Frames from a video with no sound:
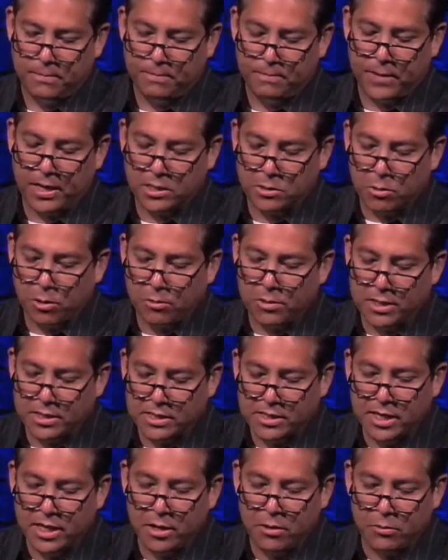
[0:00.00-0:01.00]
That's what we
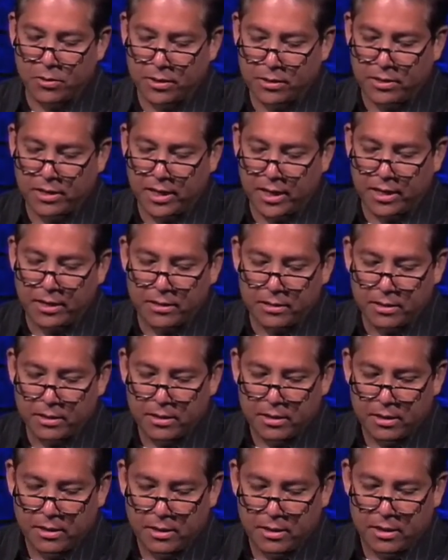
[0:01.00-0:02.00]
see with the
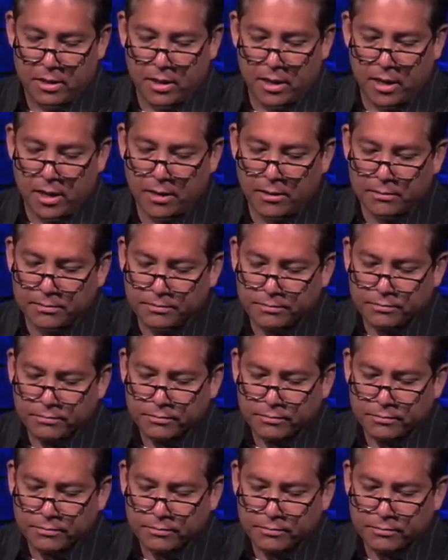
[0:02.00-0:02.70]
um,